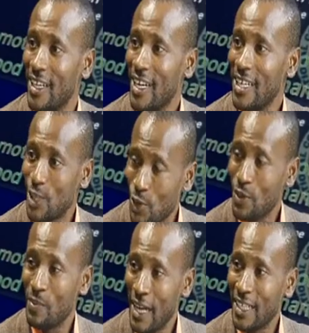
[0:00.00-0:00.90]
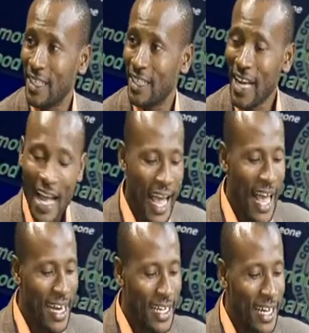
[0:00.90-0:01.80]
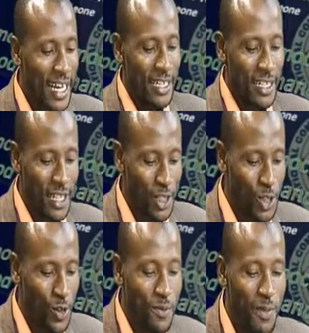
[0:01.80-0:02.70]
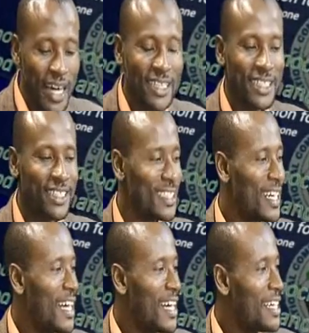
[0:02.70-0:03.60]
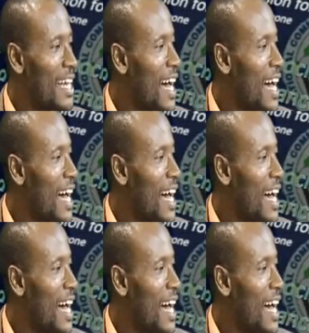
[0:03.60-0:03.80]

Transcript: Stone mining. And stone mining na